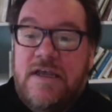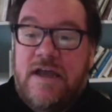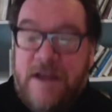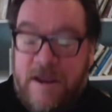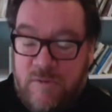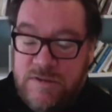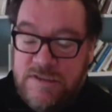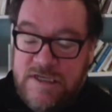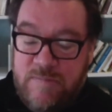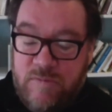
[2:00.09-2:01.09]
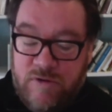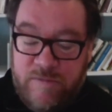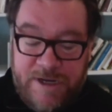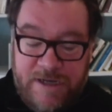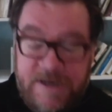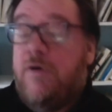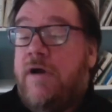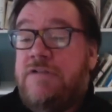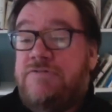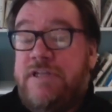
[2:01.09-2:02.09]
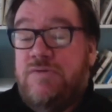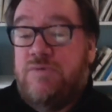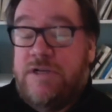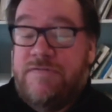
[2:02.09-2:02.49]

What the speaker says: And I won't say more, but now I'll read one of